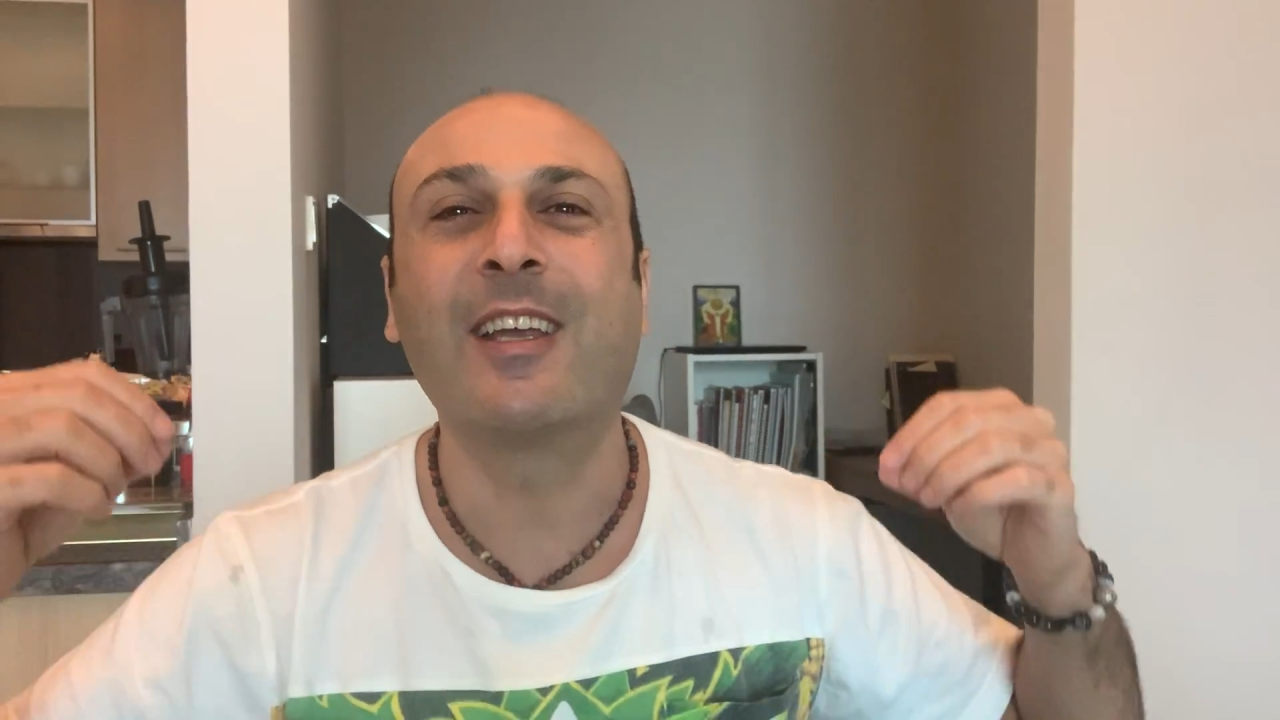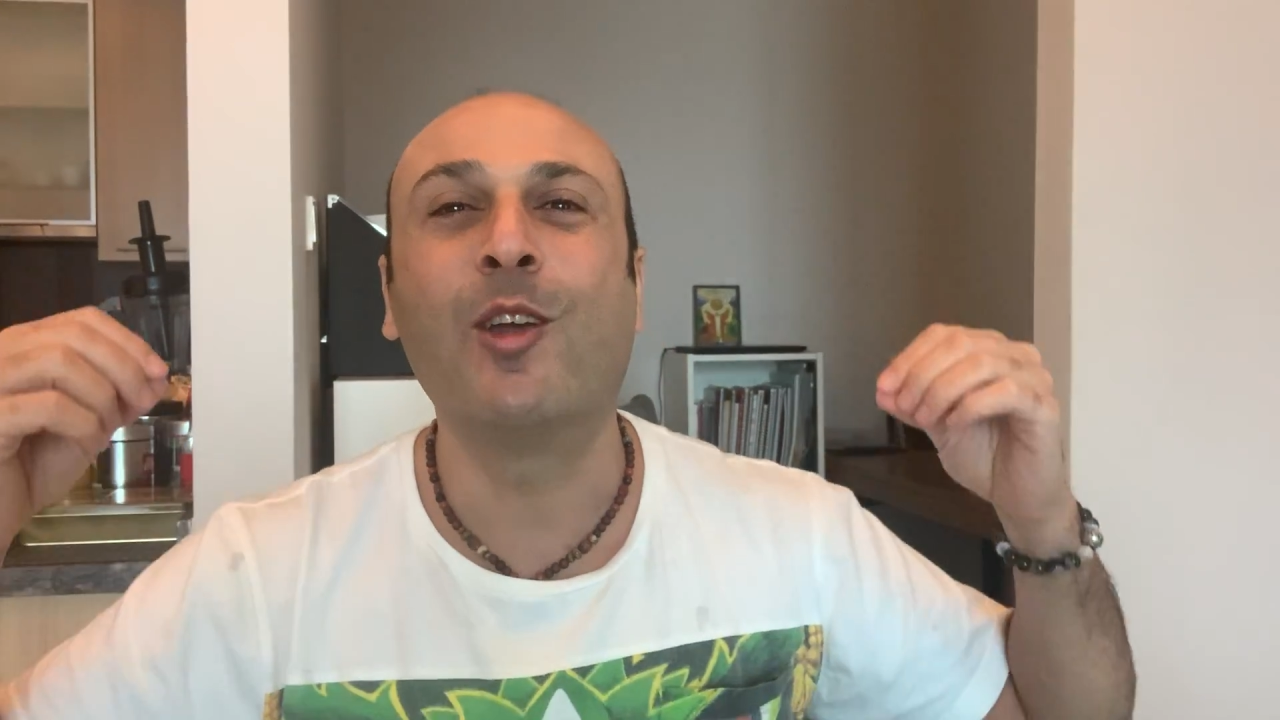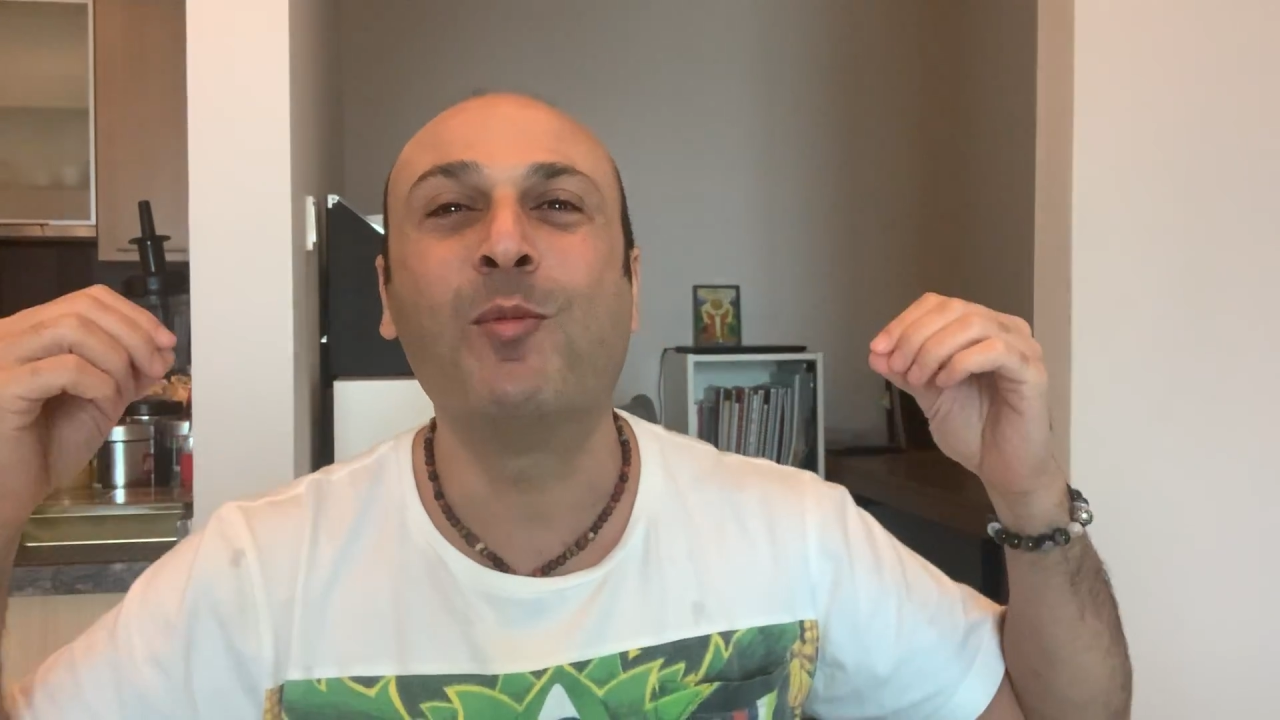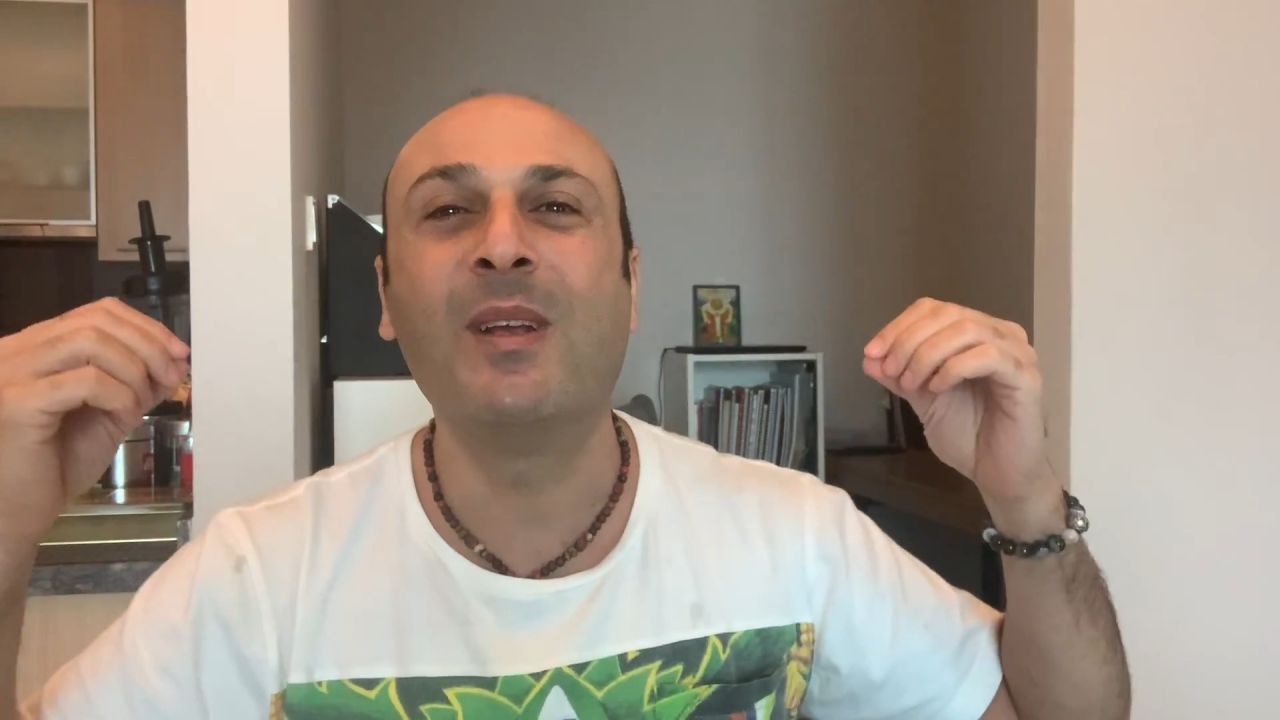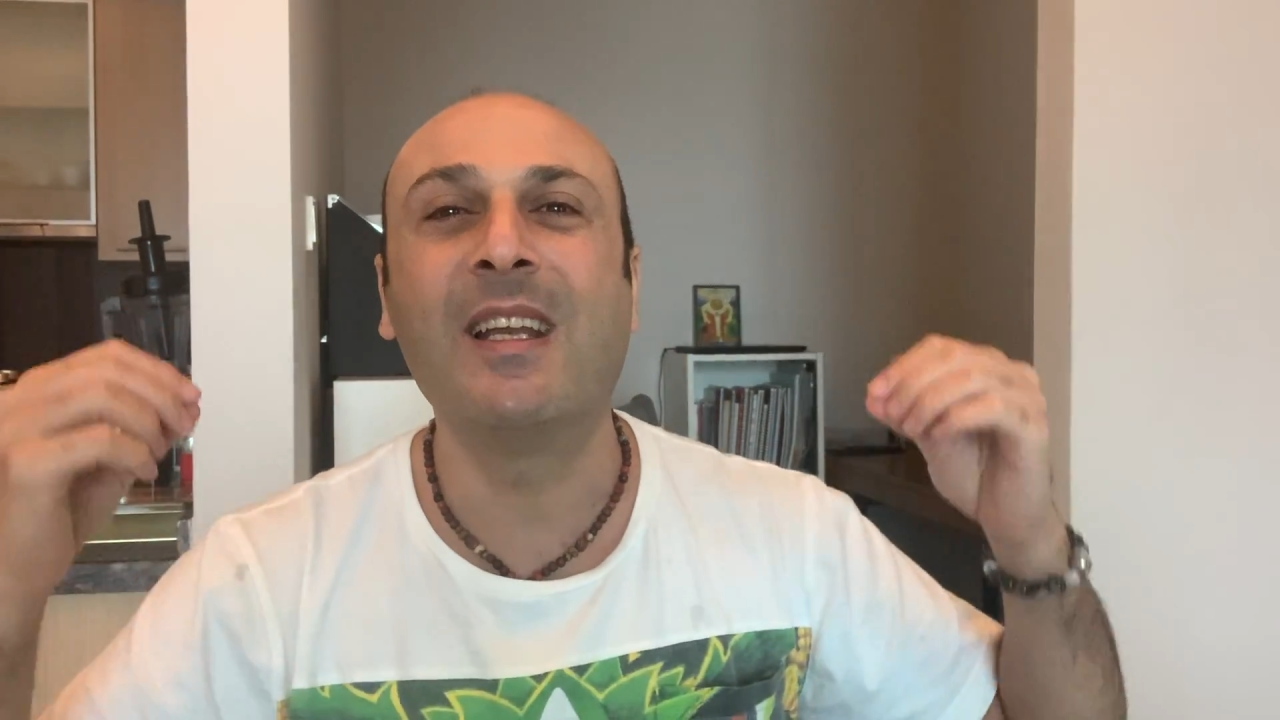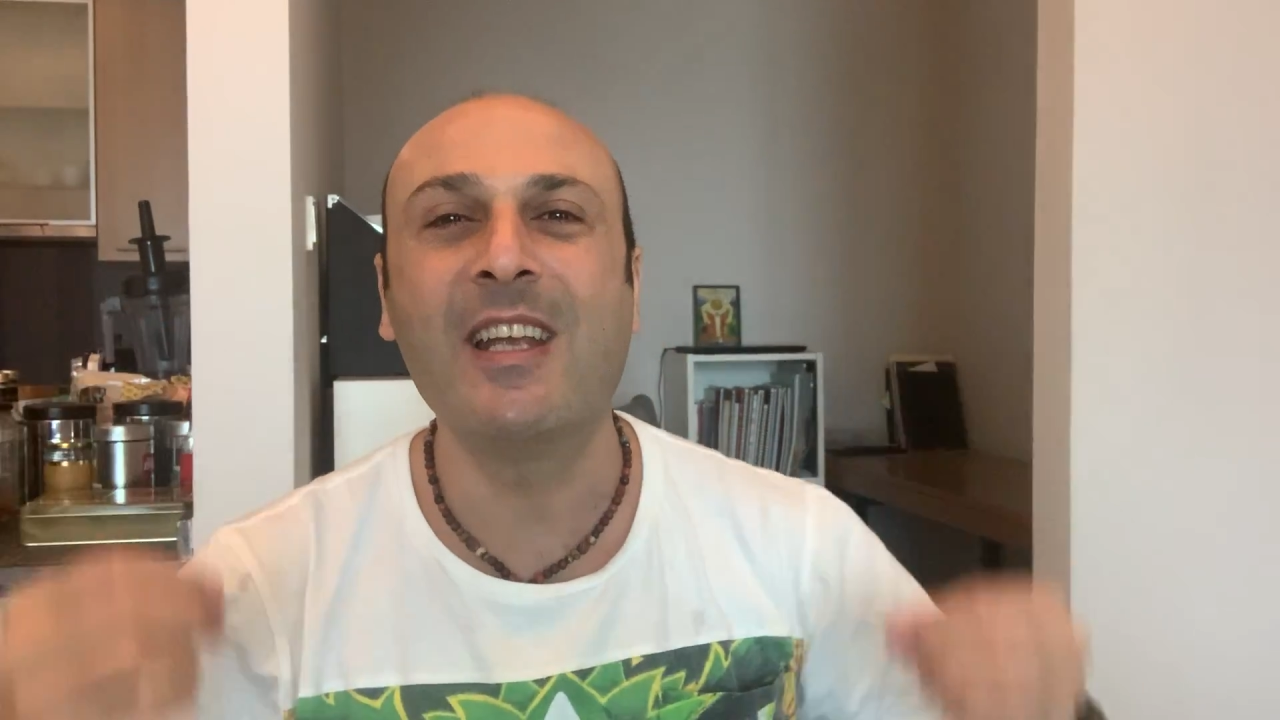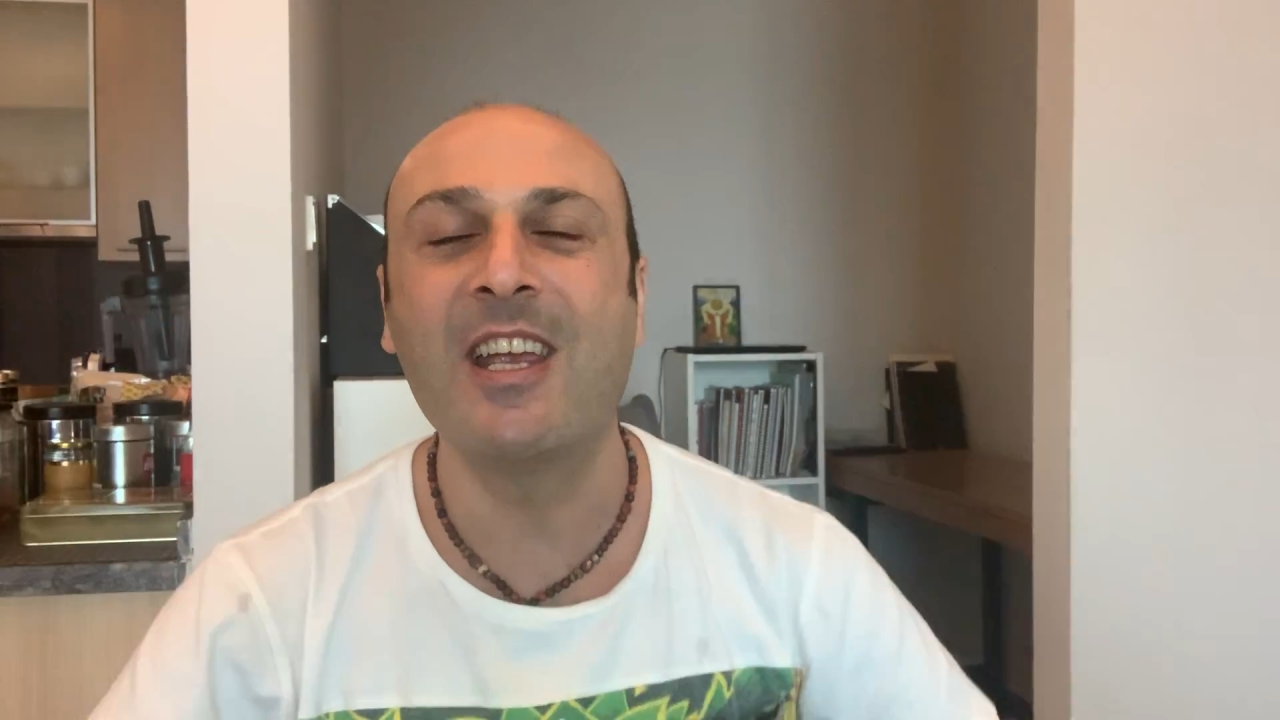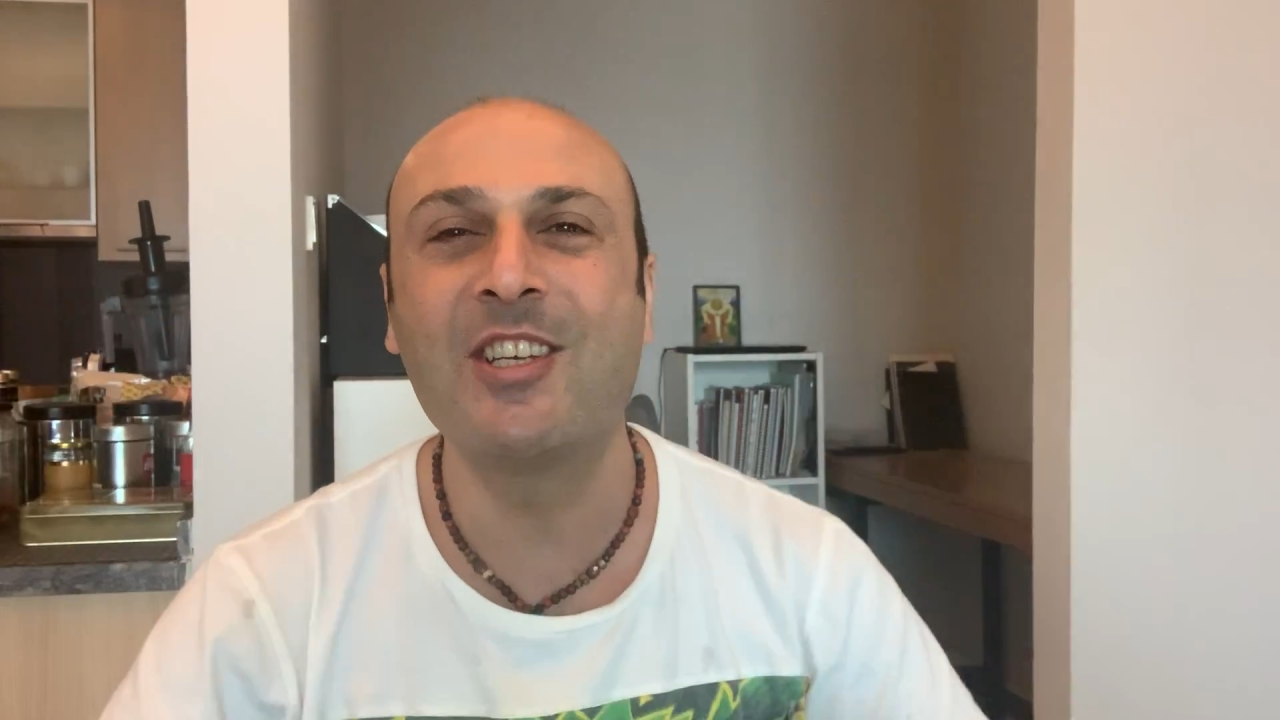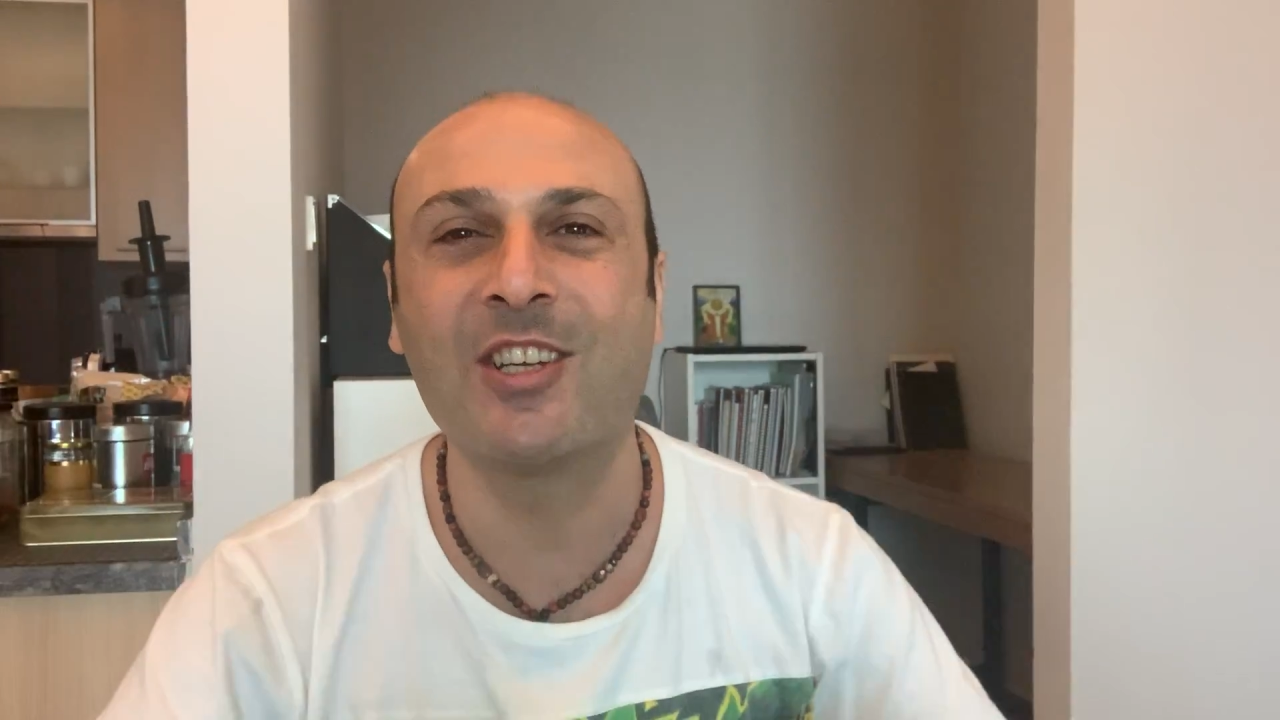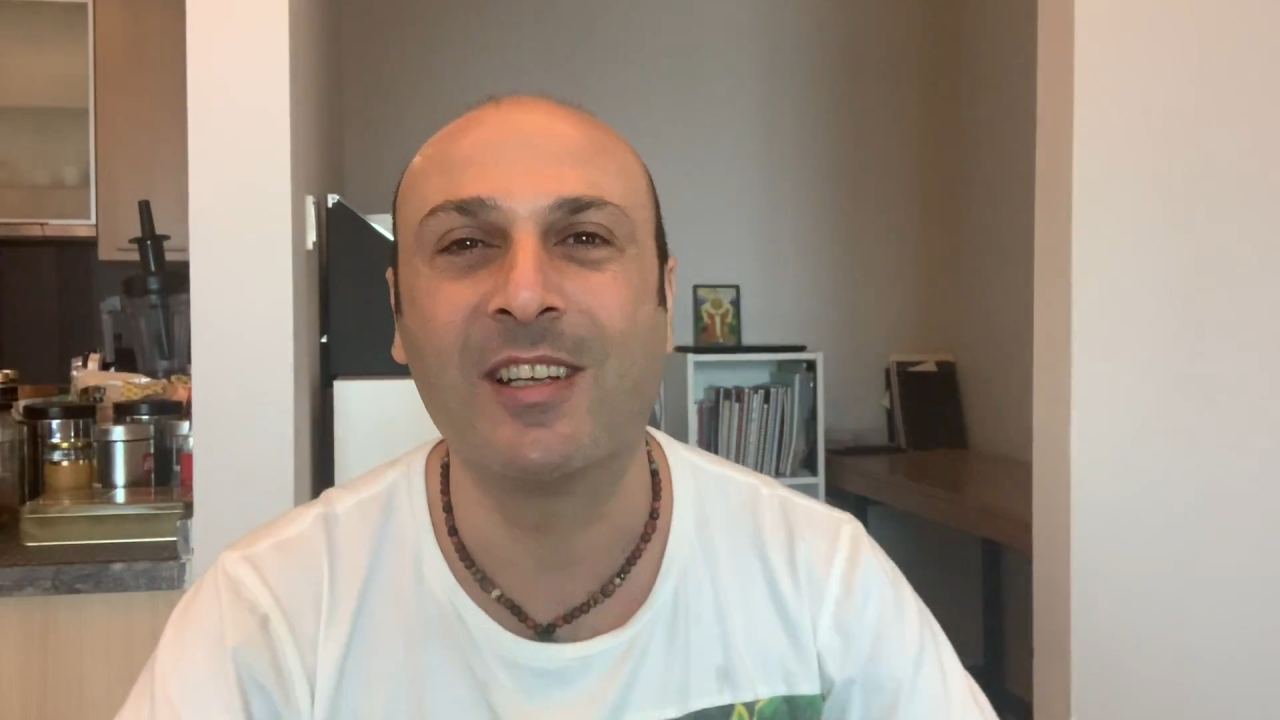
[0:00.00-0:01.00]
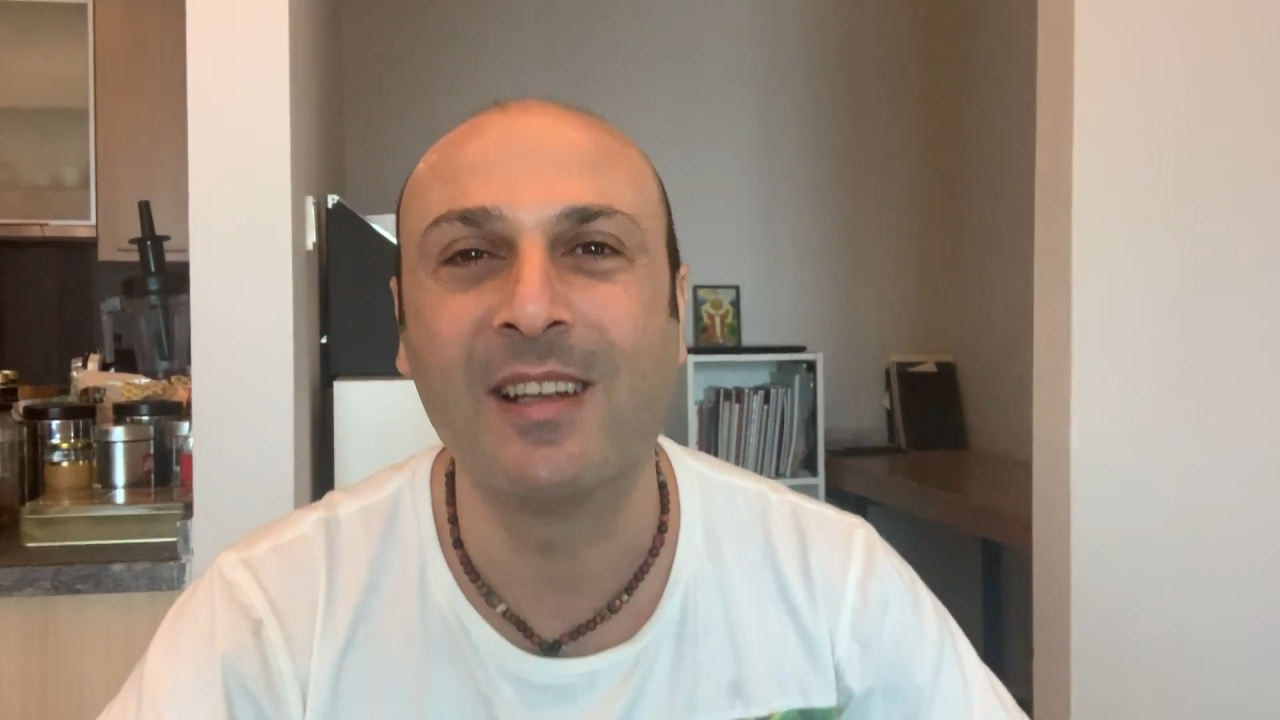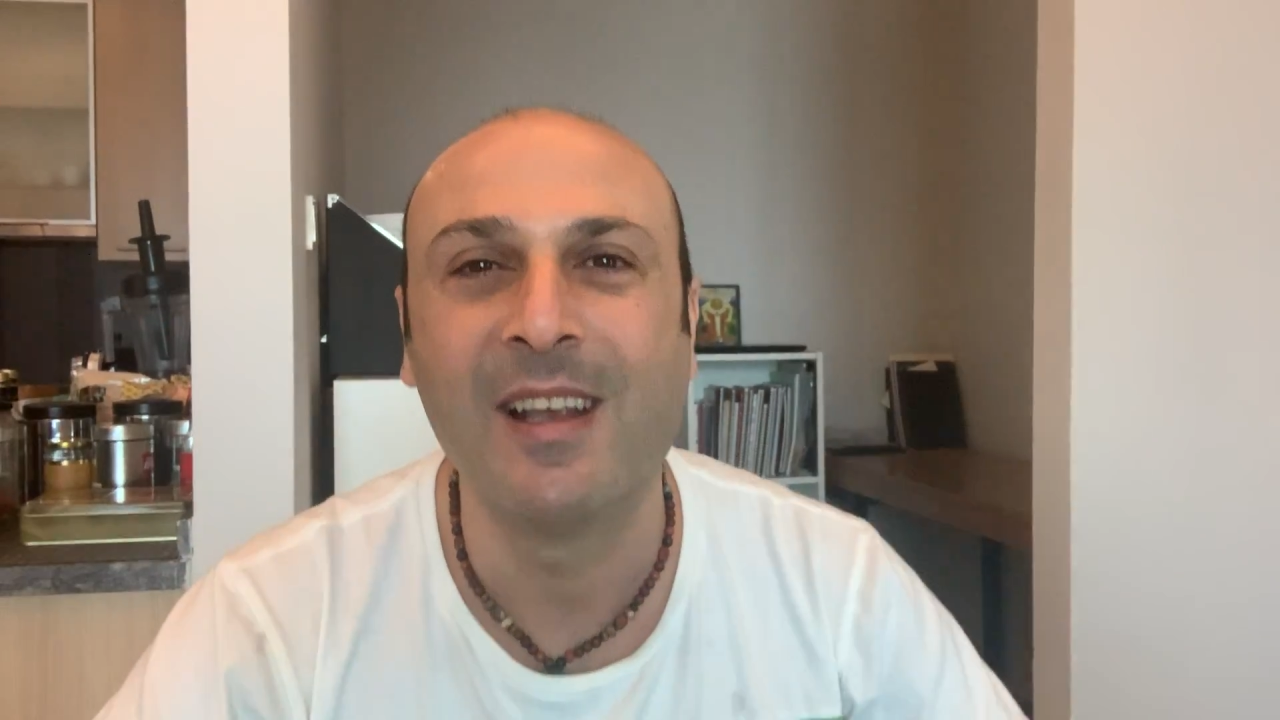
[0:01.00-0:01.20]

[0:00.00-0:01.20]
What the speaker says: humiliation.